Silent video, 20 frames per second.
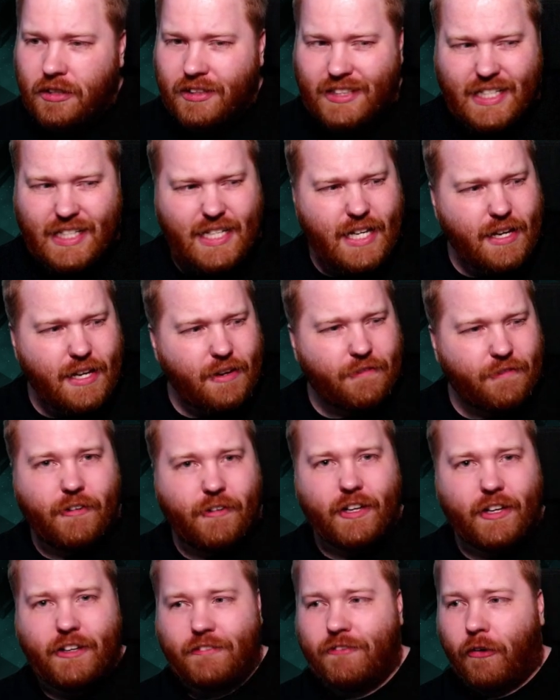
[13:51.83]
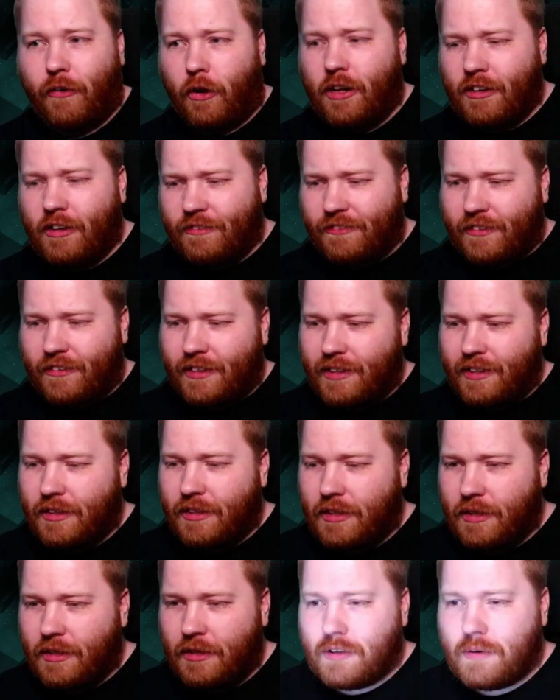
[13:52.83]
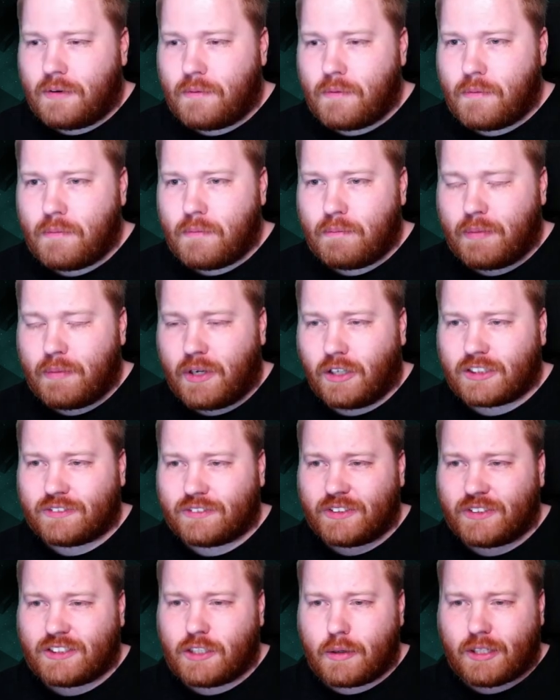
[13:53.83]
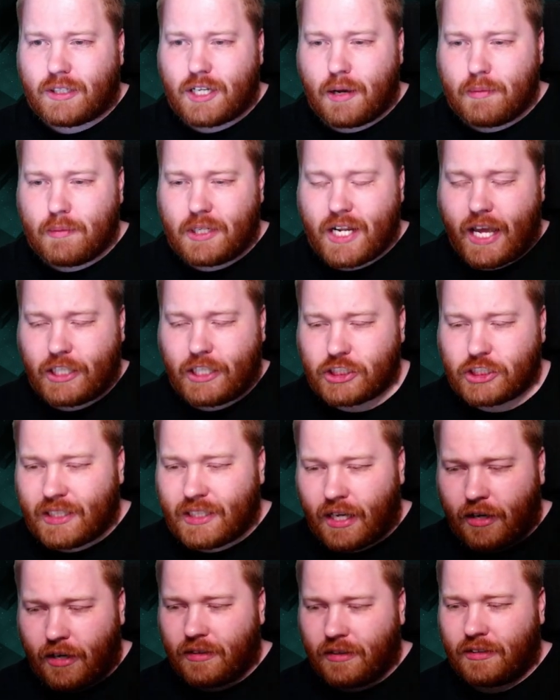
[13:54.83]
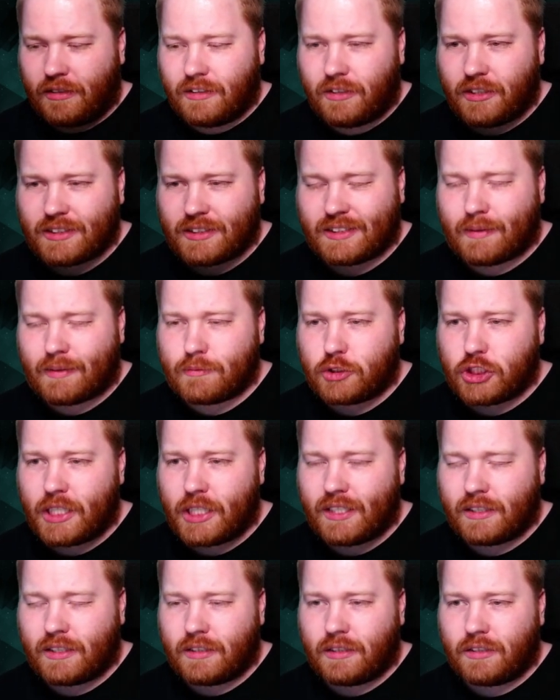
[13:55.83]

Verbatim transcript: Did he evolve? Because of his determination now? Or some shit?